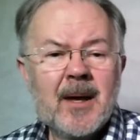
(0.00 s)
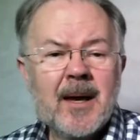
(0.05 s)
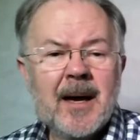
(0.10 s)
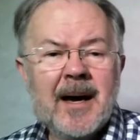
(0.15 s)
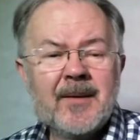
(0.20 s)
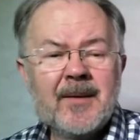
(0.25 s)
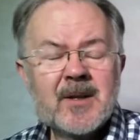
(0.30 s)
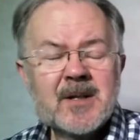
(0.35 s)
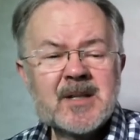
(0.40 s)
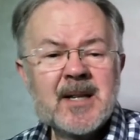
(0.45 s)

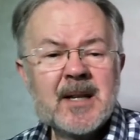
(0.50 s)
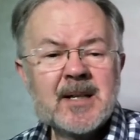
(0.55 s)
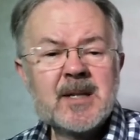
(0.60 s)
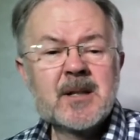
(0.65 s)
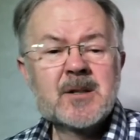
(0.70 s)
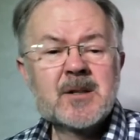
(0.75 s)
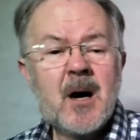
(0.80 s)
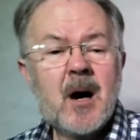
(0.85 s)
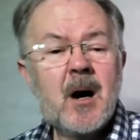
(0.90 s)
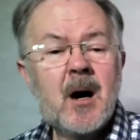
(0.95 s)
And the
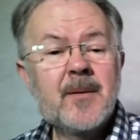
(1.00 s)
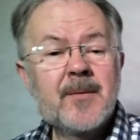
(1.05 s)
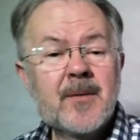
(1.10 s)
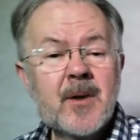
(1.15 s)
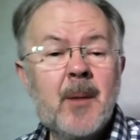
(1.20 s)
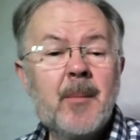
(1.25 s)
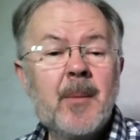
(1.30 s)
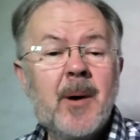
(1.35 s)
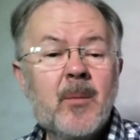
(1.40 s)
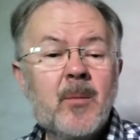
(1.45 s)
settings that I've
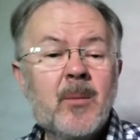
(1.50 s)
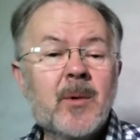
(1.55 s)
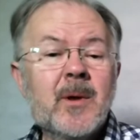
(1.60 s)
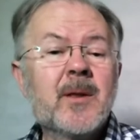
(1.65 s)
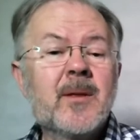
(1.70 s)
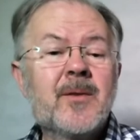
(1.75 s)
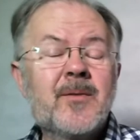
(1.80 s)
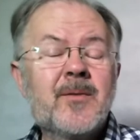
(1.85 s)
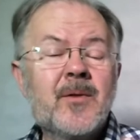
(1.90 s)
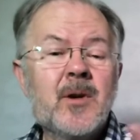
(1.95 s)
come up
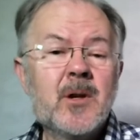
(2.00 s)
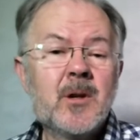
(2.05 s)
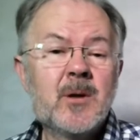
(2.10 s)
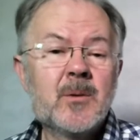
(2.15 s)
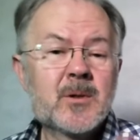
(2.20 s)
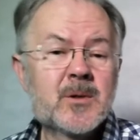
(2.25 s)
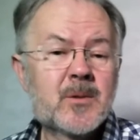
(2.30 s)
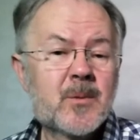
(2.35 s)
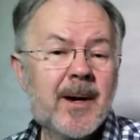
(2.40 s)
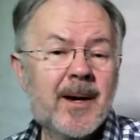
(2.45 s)
with for you
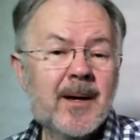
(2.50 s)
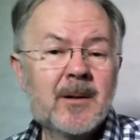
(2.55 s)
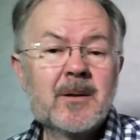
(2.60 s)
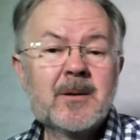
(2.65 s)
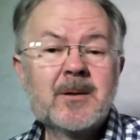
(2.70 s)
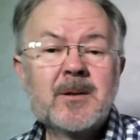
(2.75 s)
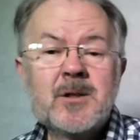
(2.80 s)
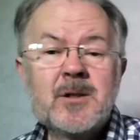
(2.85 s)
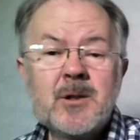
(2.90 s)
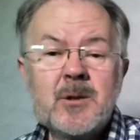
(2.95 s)
as well
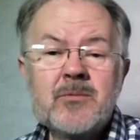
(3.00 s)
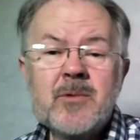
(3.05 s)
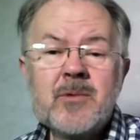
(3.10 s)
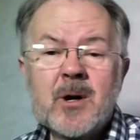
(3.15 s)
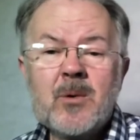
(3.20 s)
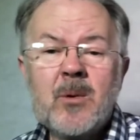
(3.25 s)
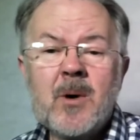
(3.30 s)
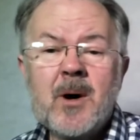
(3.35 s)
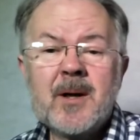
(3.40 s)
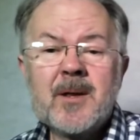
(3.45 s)
do
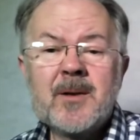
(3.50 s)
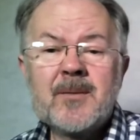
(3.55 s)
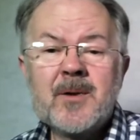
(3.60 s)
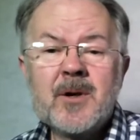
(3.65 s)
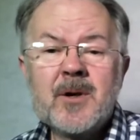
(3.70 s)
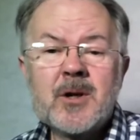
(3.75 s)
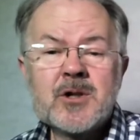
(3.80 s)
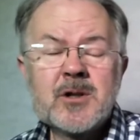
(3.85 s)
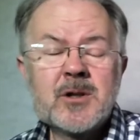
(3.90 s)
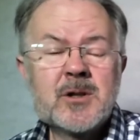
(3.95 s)
require the
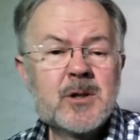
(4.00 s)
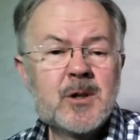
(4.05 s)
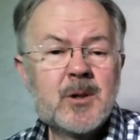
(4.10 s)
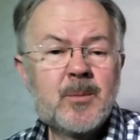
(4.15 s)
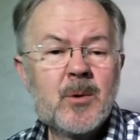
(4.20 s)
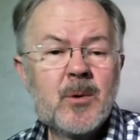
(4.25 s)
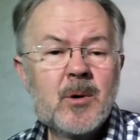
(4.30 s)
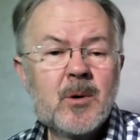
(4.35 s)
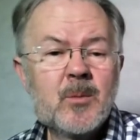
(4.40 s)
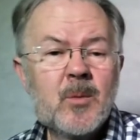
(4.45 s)
version
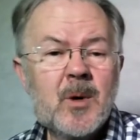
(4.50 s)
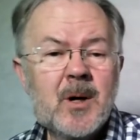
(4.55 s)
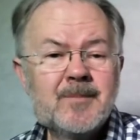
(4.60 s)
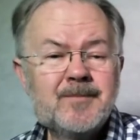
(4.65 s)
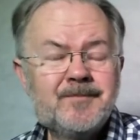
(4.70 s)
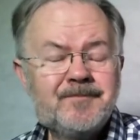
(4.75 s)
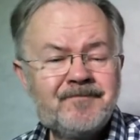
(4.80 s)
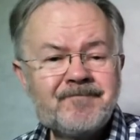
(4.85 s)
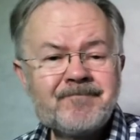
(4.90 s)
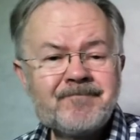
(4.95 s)

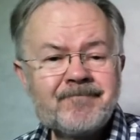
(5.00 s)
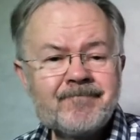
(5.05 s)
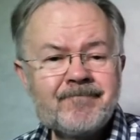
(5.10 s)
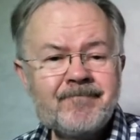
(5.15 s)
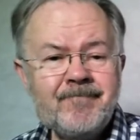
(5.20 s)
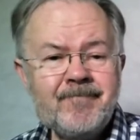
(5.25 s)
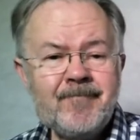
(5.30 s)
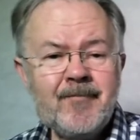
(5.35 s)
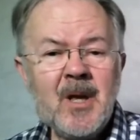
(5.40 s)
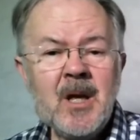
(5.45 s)
2.1.
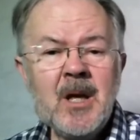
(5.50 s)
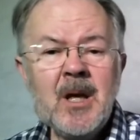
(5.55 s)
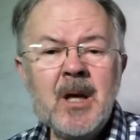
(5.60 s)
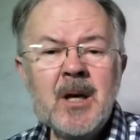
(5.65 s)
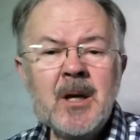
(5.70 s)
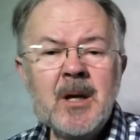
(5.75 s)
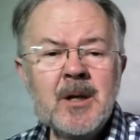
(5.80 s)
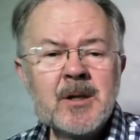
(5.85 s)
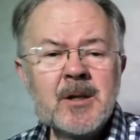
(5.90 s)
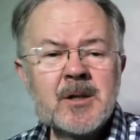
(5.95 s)

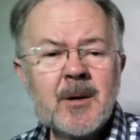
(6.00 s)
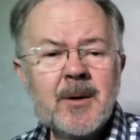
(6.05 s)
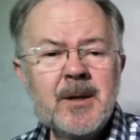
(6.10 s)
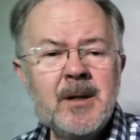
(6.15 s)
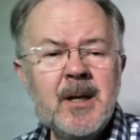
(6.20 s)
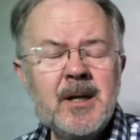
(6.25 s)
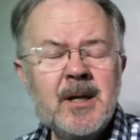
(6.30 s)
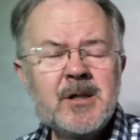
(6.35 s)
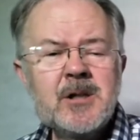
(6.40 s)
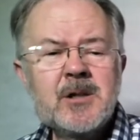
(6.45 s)
So it
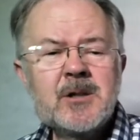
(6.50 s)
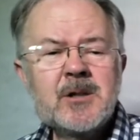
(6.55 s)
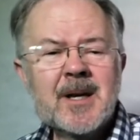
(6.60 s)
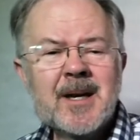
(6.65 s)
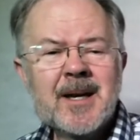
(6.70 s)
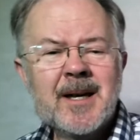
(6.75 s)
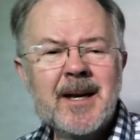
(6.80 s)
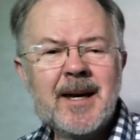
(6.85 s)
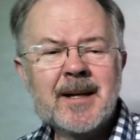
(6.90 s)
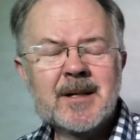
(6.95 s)
needs you to
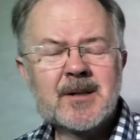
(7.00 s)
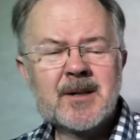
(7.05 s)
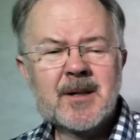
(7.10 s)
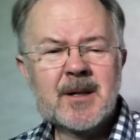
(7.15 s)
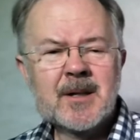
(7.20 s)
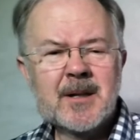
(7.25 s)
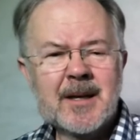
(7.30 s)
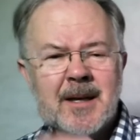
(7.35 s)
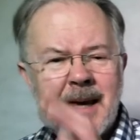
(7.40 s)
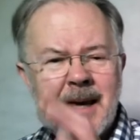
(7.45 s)
connect the
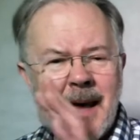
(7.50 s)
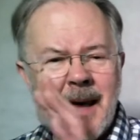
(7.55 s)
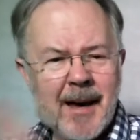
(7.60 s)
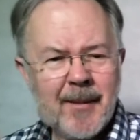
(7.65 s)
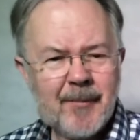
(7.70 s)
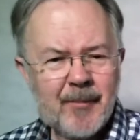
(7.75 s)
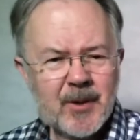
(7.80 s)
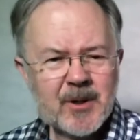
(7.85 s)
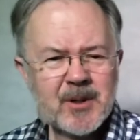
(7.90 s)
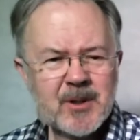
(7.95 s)

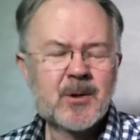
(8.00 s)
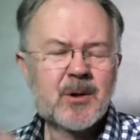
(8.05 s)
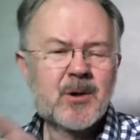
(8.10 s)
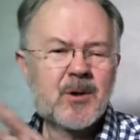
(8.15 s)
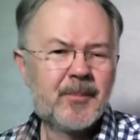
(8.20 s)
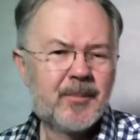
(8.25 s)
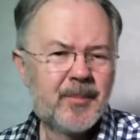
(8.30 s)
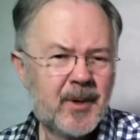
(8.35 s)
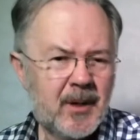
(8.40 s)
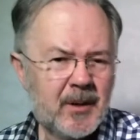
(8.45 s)
camera to a
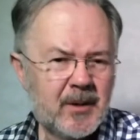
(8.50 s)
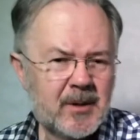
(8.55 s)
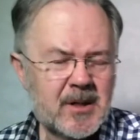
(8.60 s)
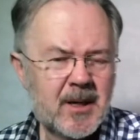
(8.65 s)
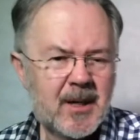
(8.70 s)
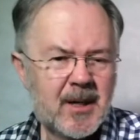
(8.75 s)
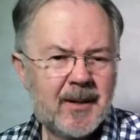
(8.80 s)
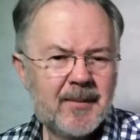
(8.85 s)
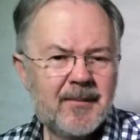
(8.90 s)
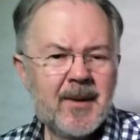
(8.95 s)

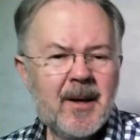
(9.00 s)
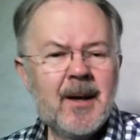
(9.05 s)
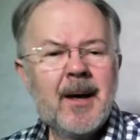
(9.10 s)
computer.